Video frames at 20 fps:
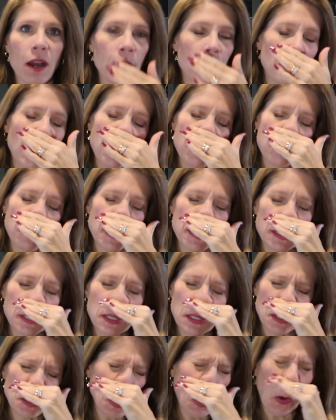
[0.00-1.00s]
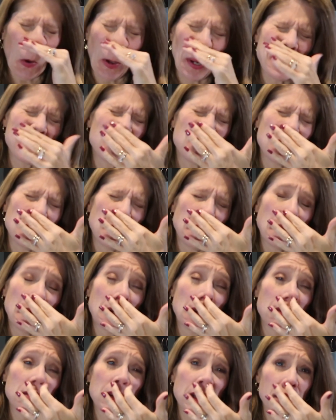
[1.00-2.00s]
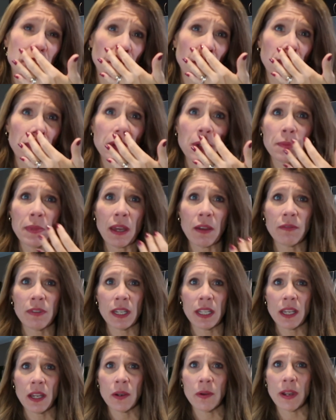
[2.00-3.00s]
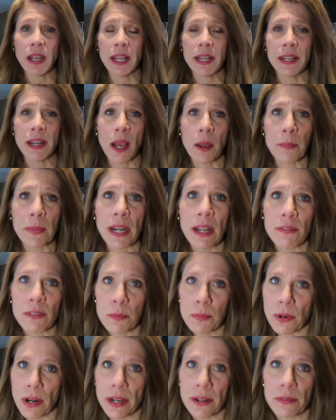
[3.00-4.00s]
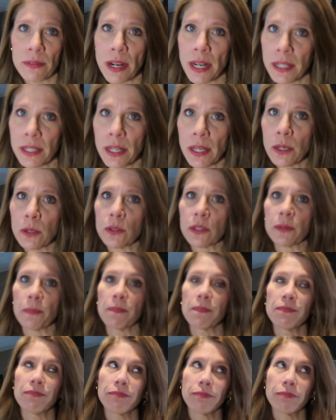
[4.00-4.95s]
Oh, my face is so itchy, and I've got to go film that video, and now I'm gonna have a bright red nose.